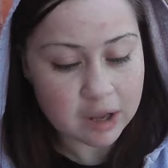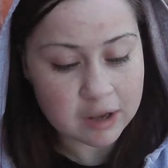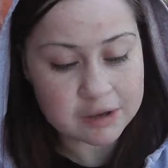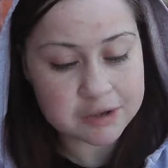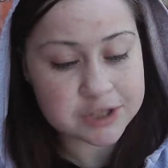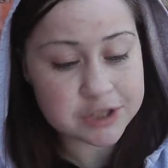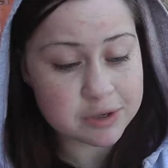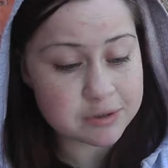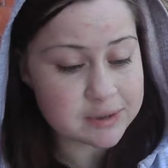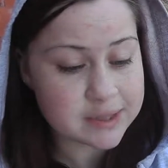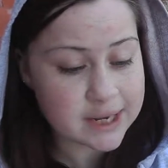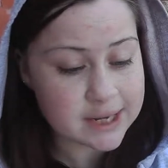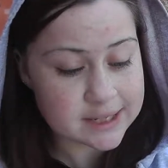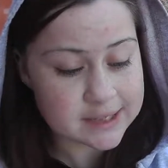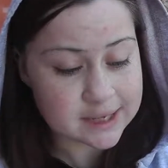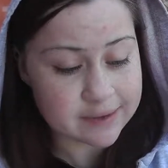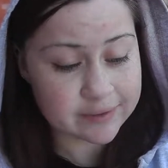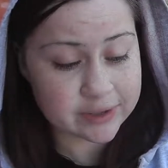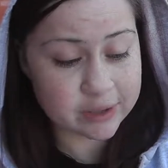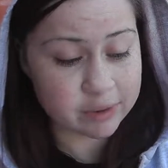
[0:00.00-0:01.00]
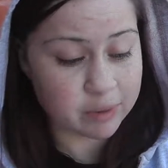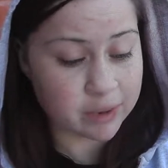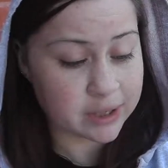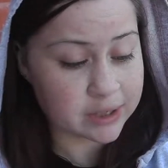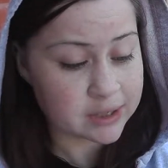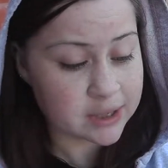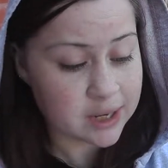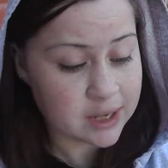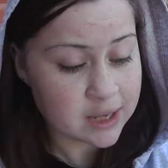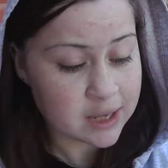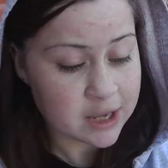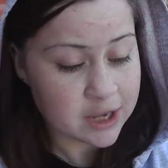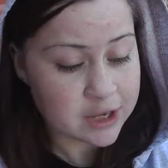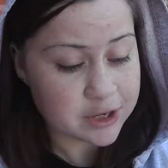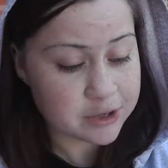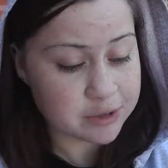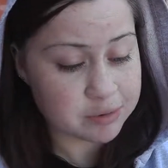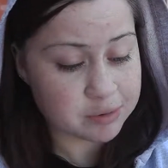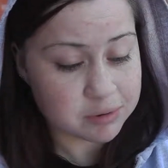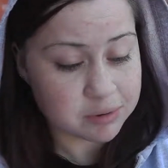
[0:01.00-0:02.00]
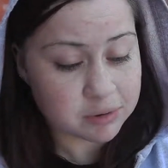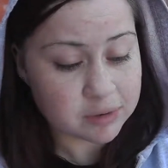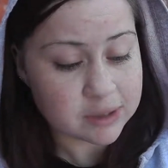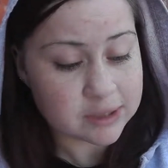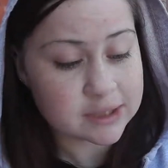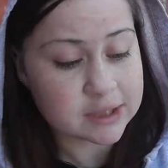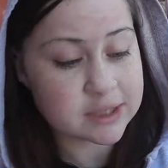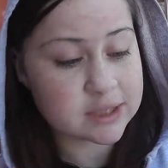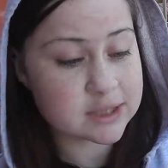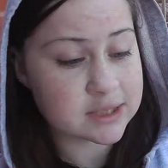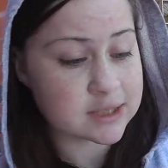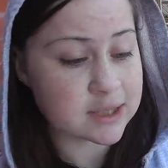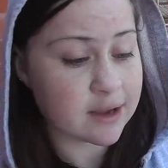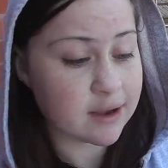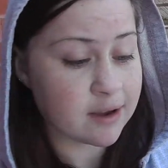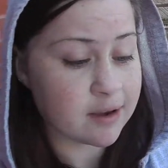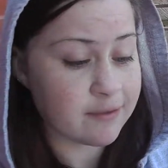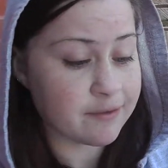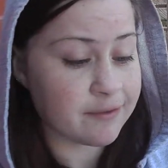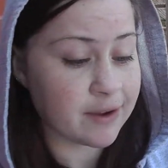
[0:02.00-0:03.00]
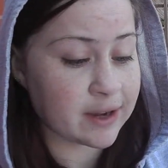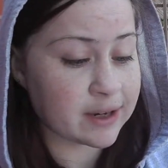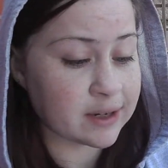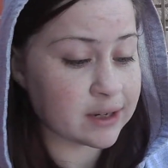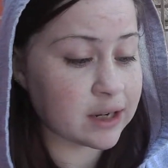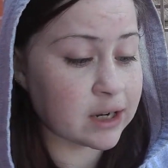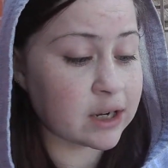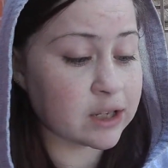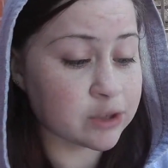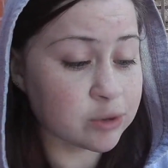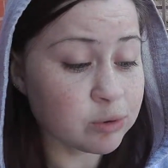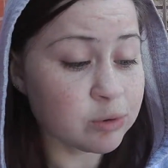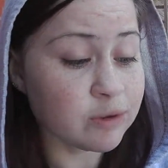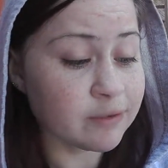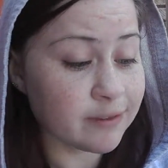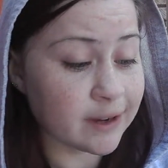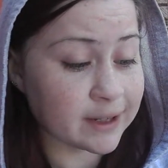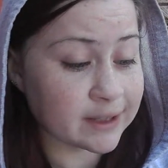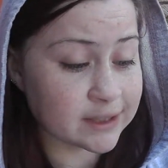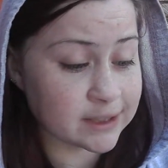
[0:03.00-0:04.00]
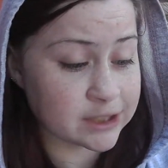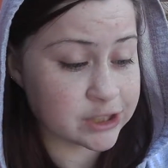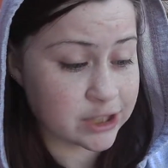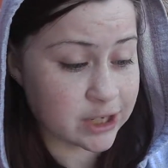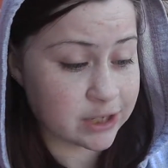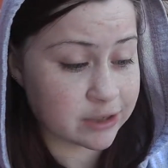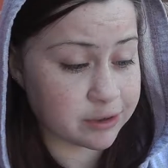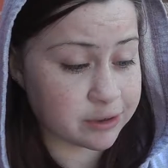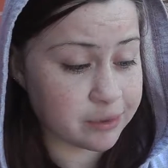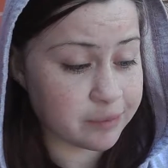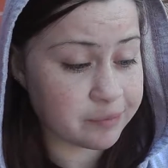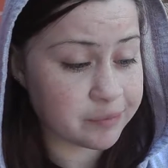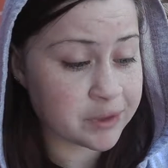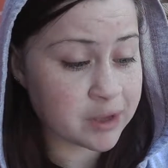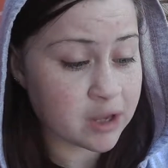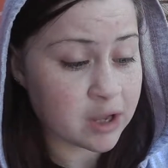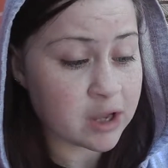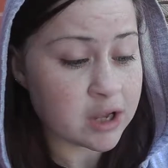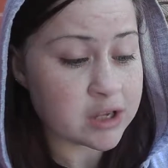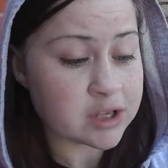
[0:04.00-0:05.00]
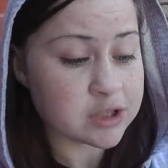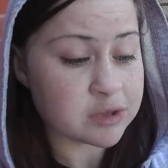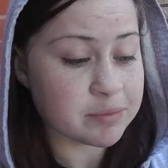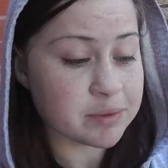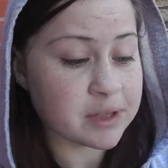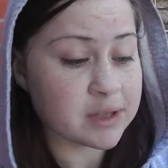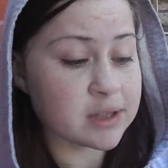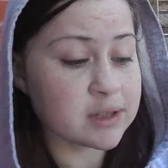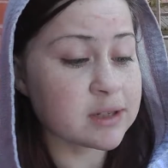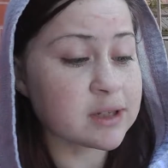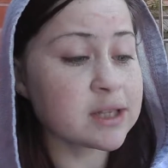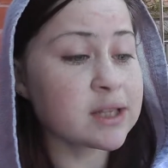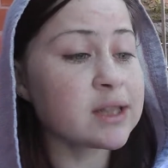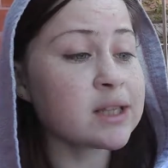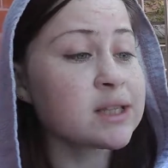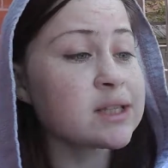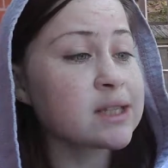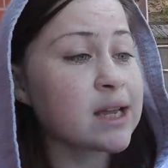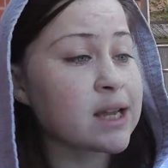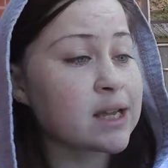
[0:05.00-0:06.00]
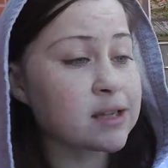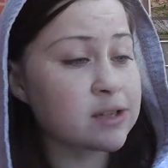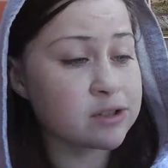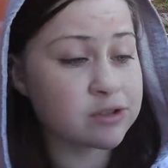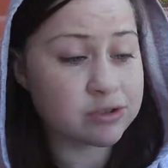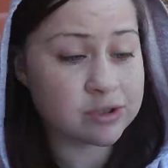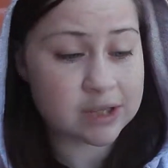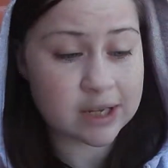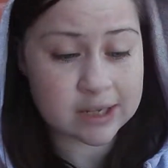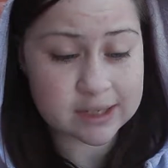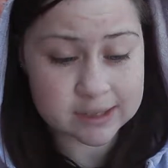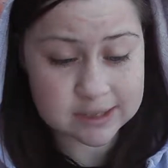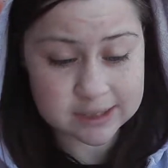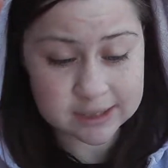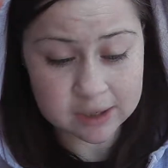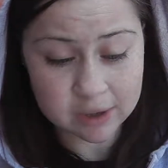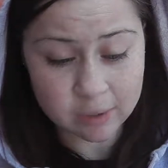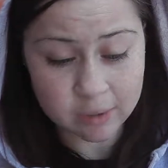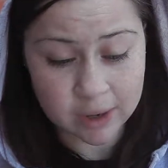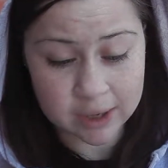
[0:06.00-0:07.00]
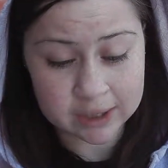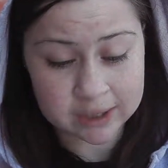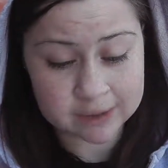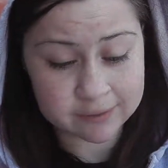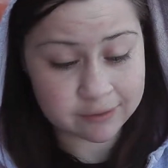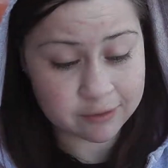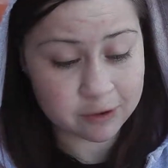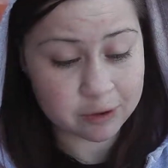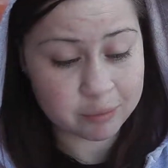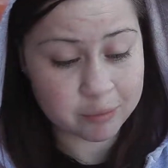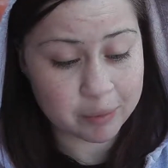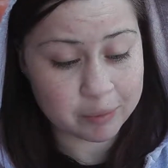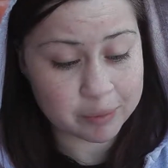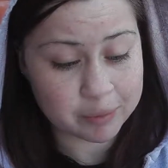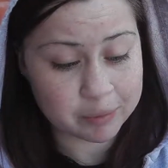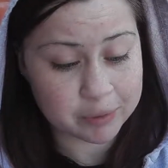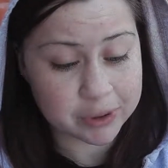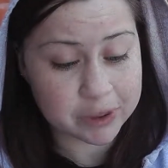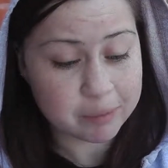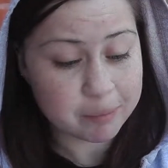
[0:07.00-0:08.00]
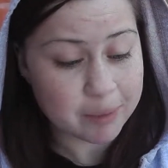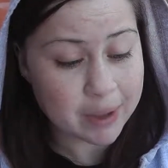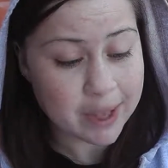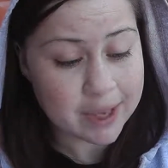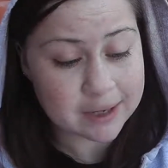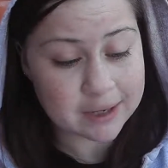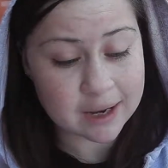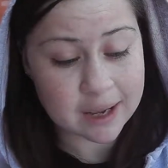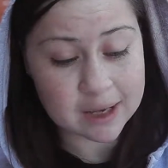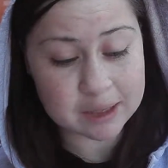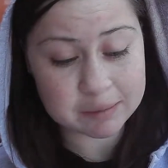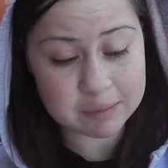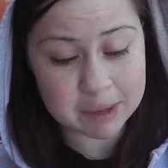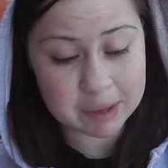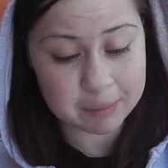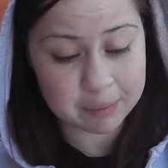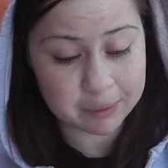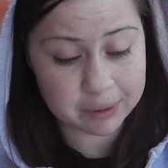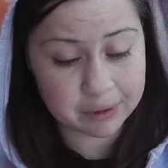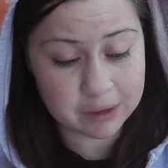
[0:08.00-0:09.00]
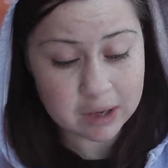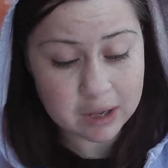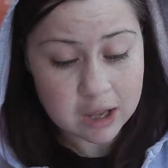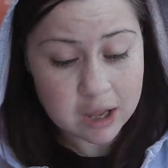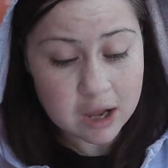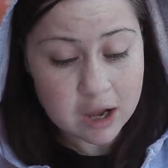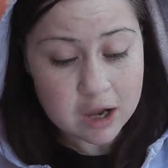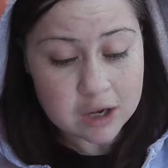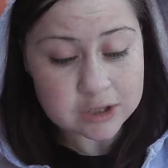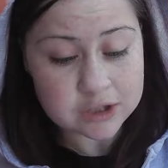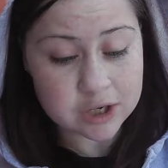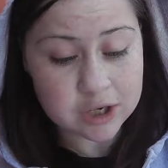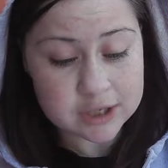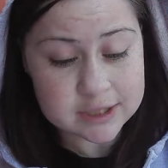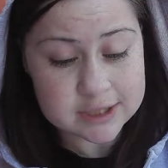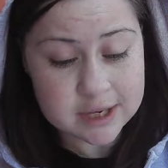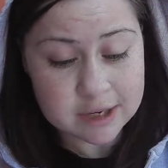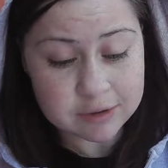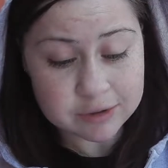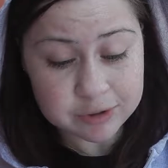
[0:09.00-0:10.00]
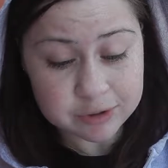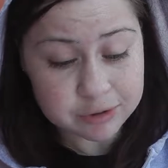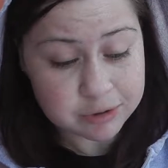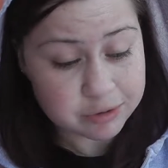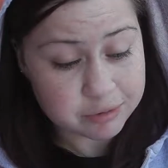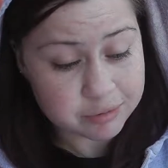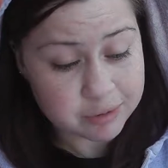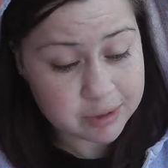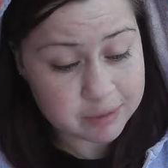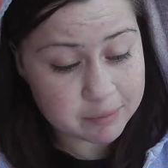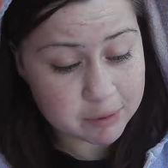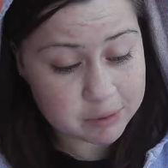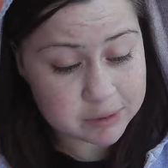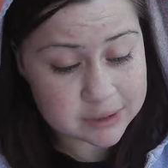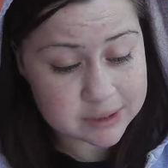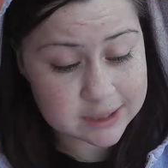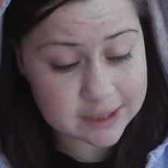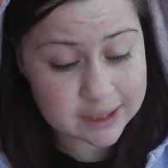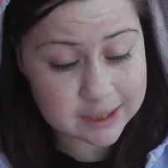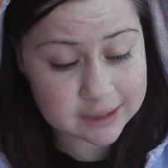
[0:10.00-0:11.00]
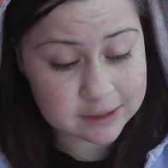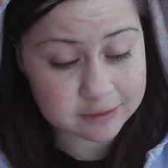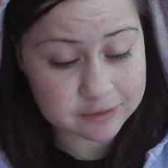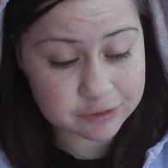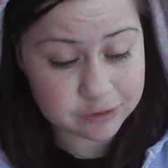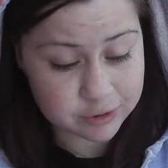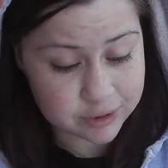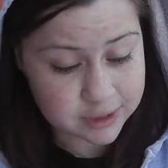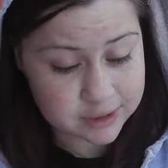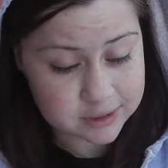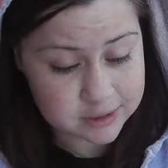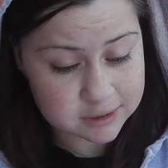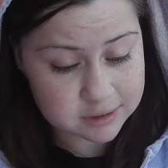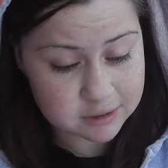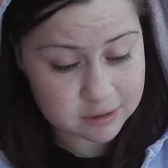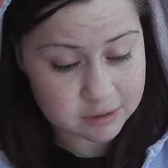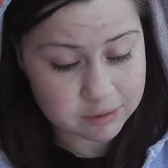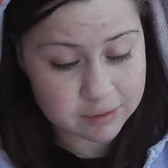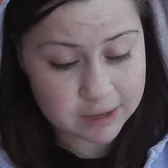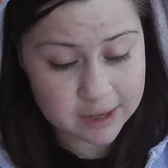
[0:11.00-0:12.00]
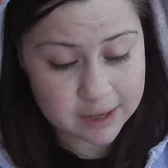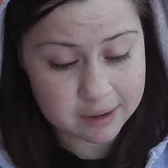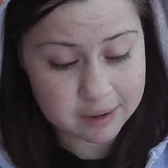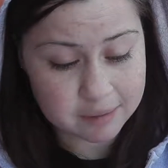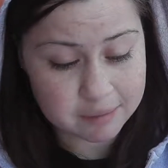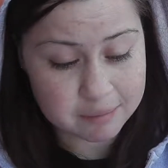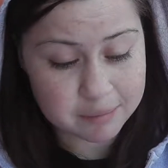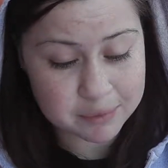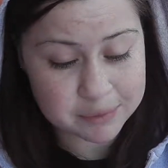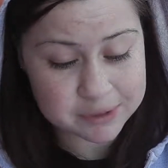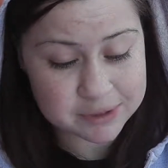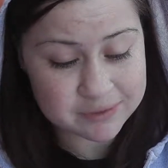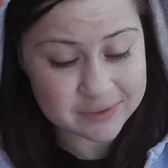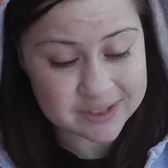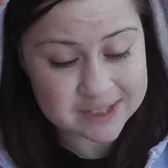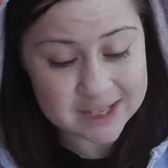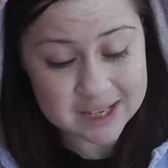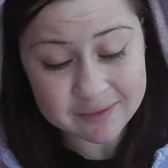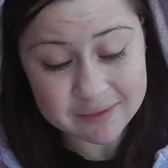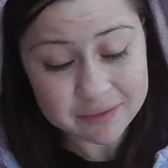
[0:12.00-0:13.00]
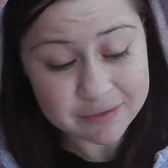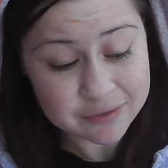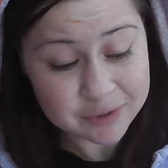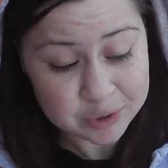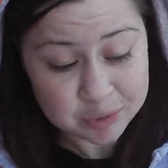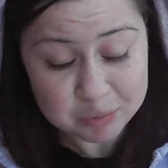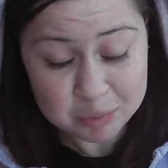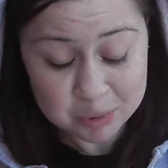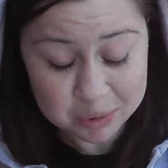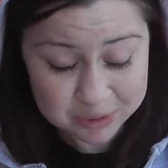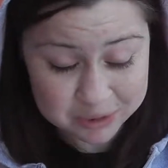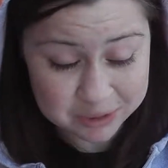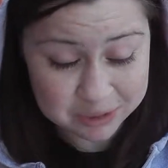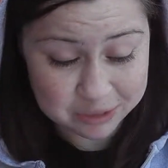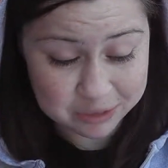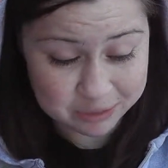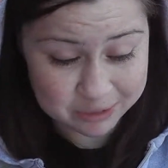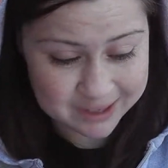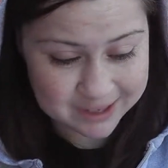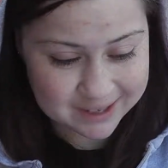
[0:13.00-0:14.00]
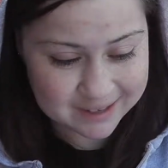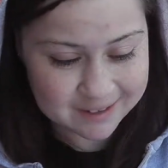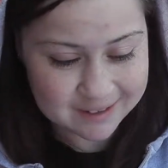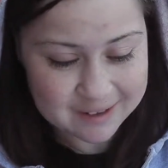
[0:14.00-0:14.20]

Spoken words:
So day 71, Yule is Yule finding shadow. To begin this exercise, sit quietly for a moment with a pen and paper. Jot down your 3 most negative traits. Okay, most of us have a few more than 3,